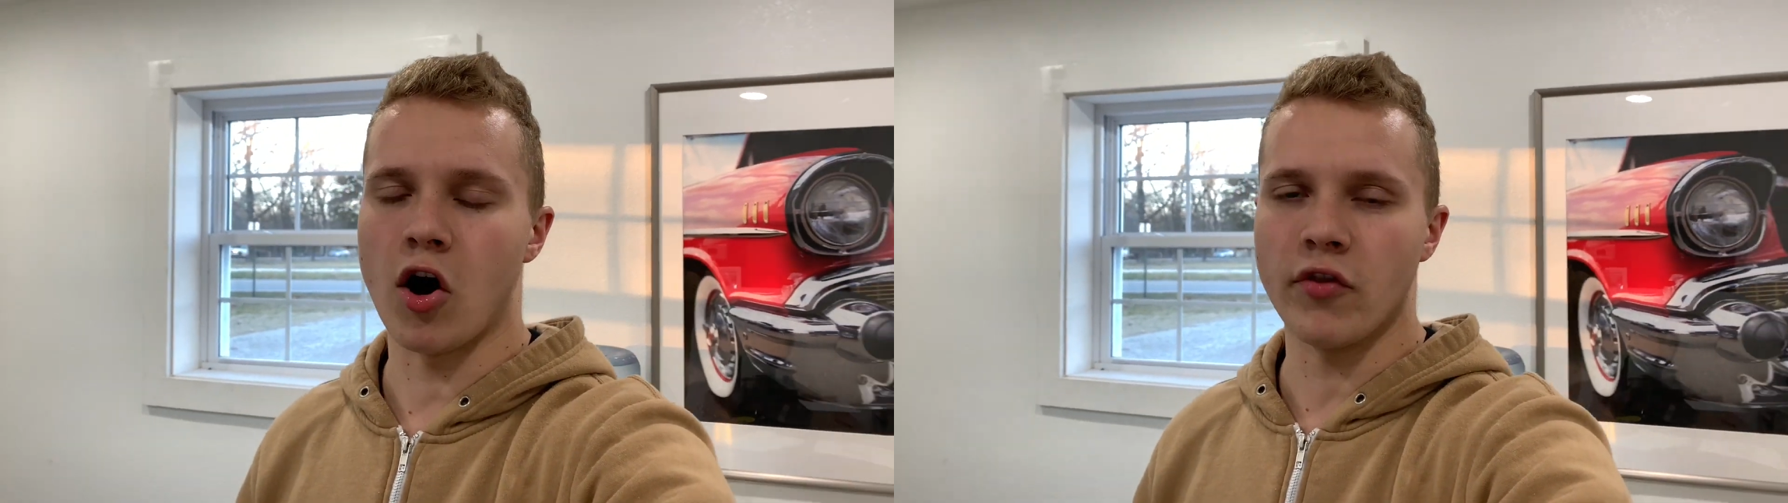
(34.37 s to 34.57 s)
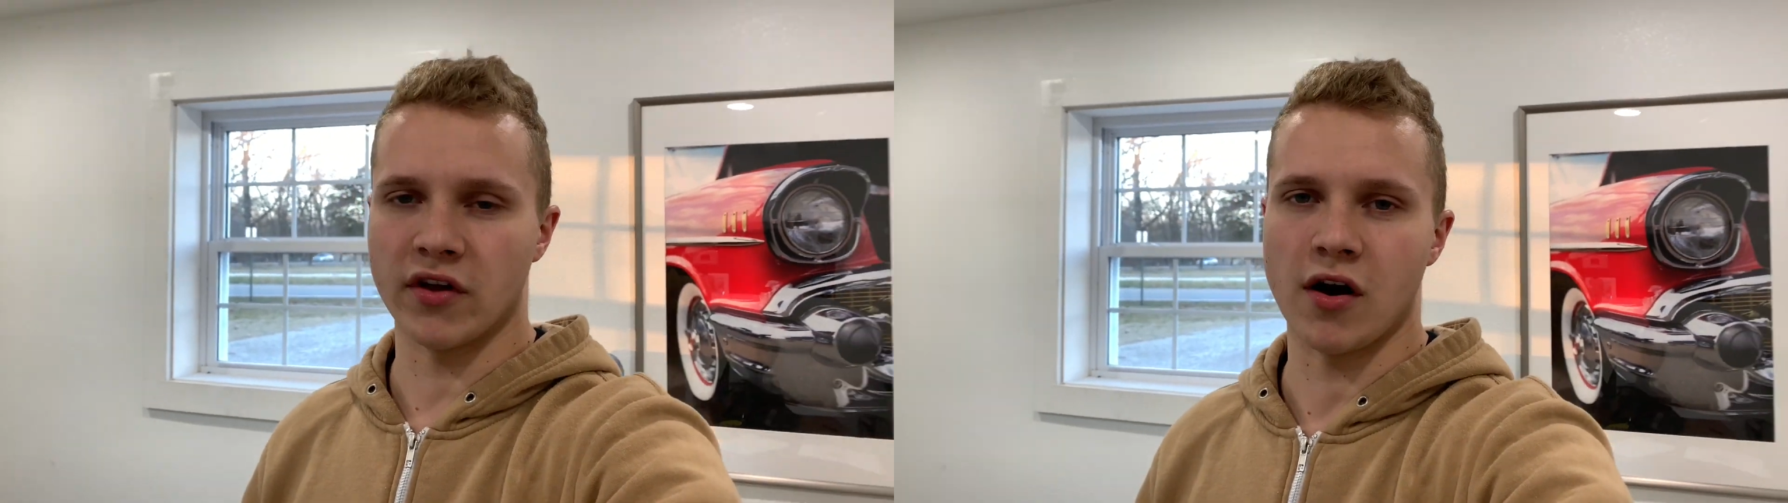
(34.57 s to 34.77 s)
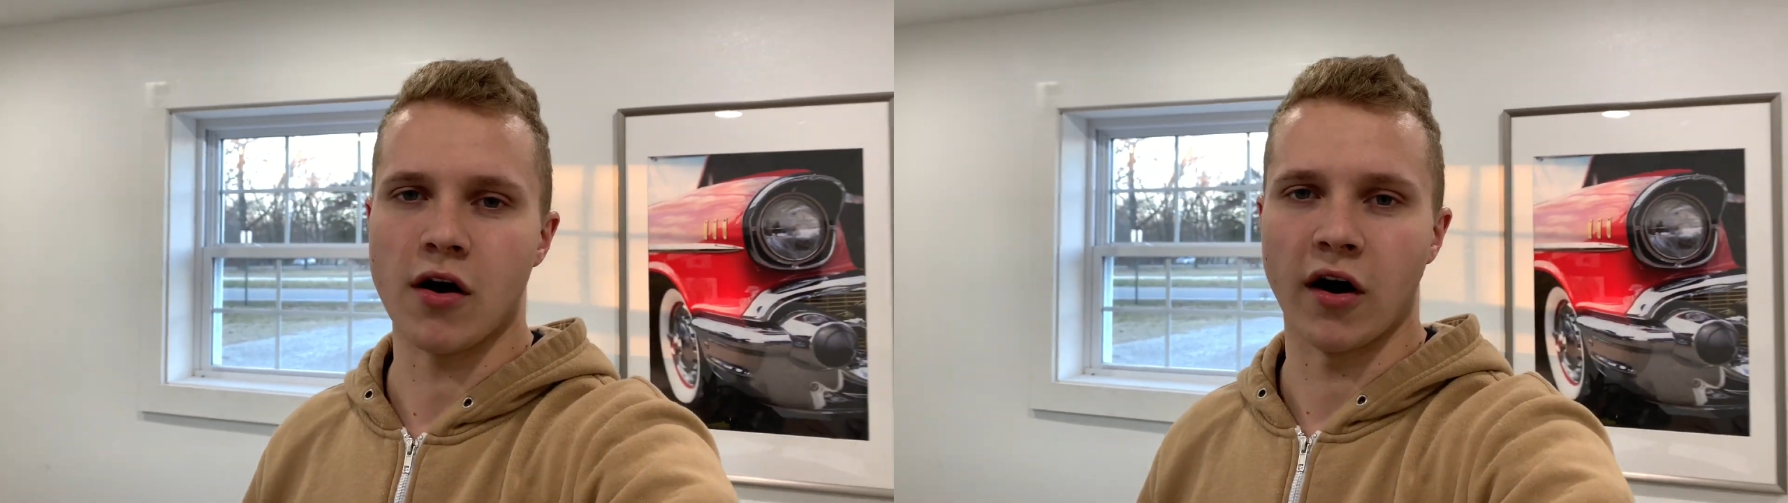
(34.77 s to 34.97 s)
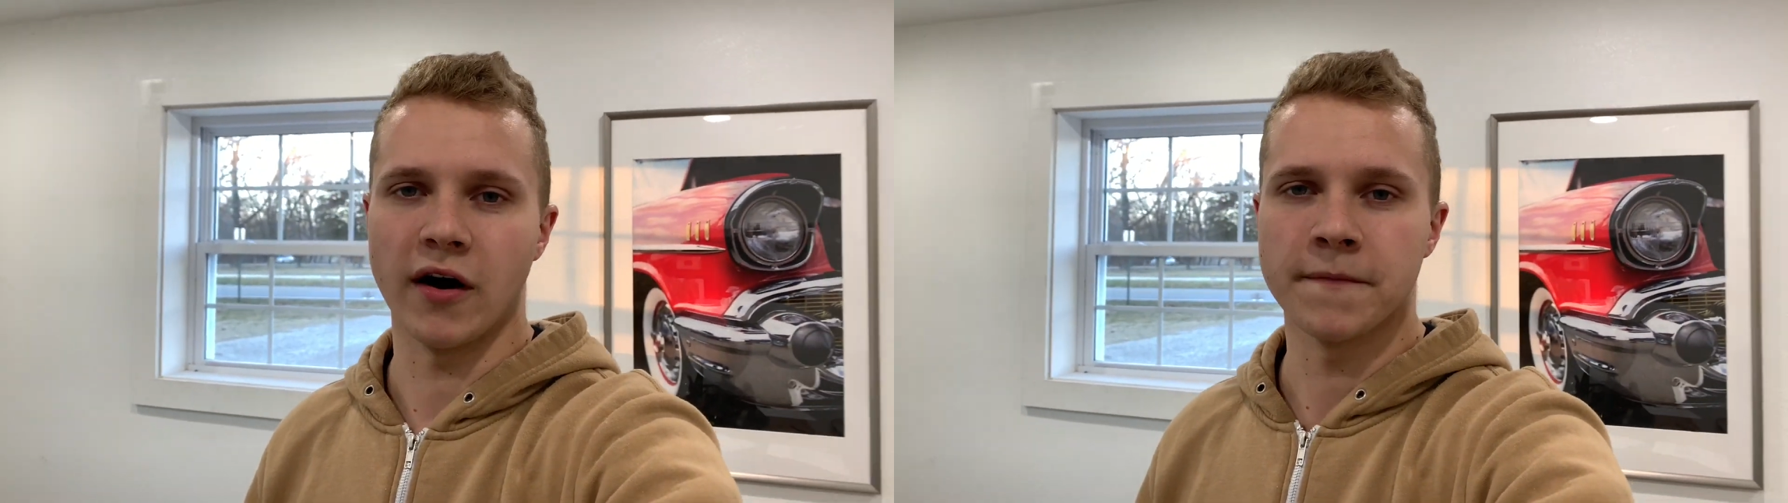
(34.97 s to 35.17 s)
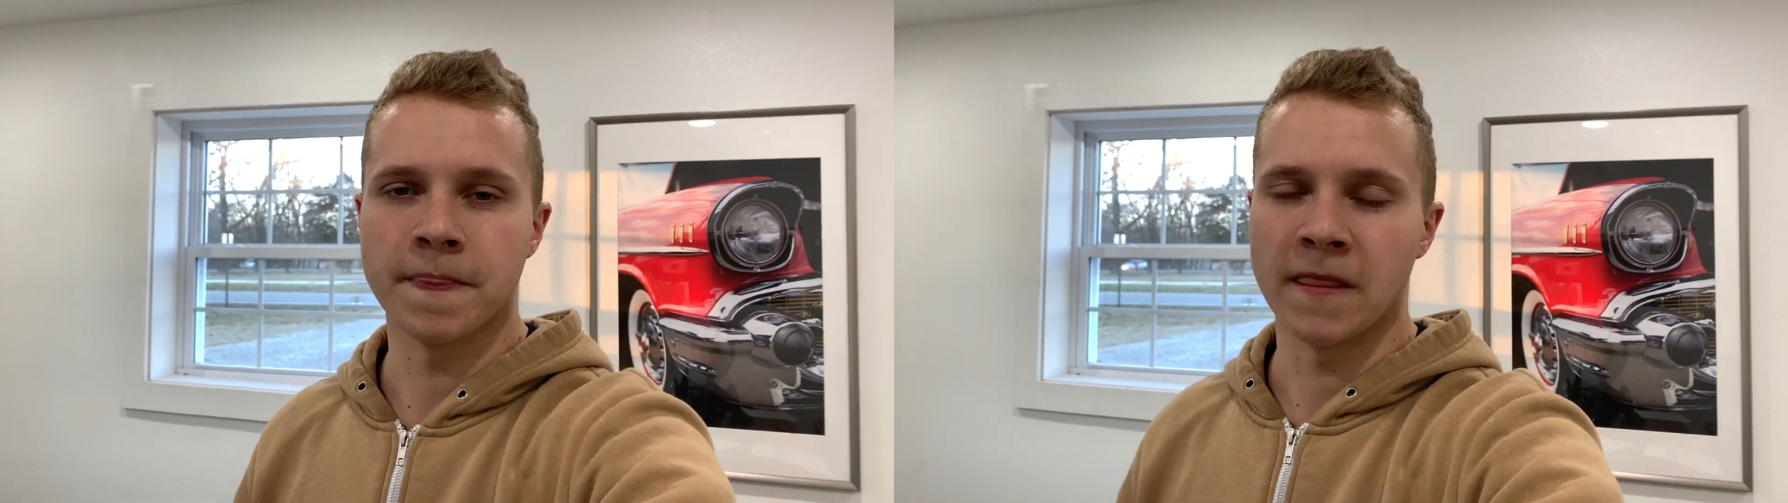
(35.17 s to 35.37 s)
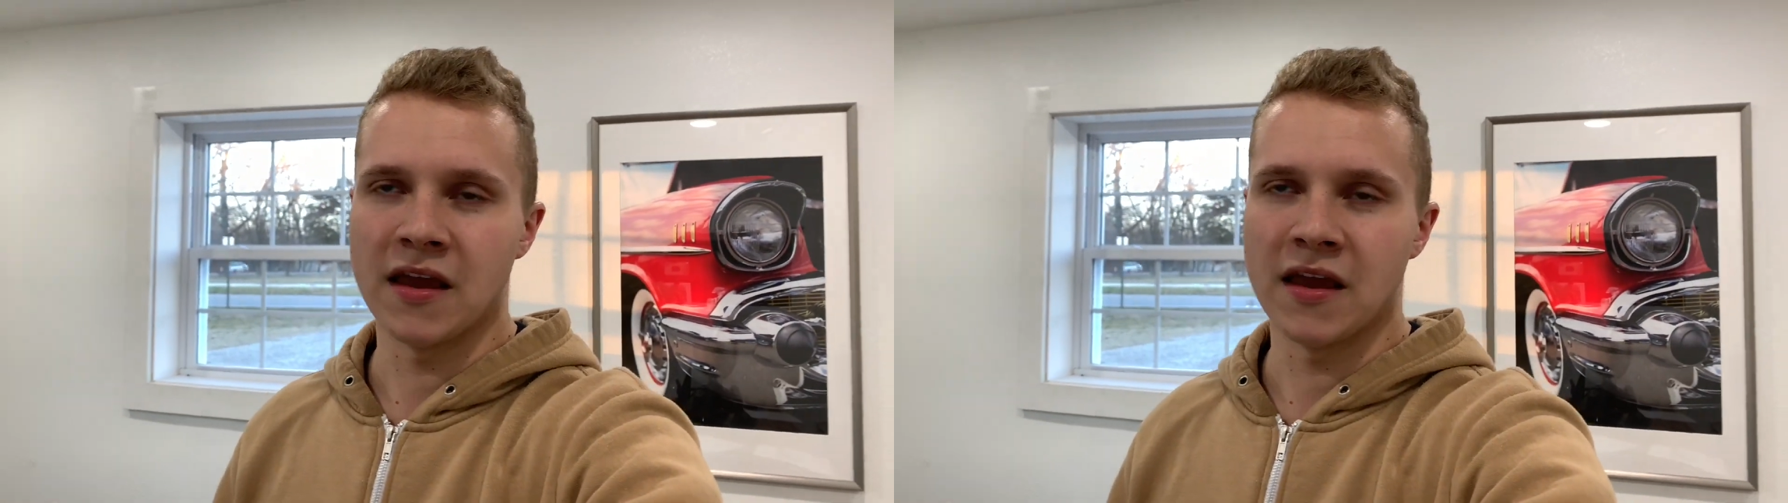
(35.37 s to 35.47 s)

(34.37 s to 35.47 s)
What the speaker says: on the car,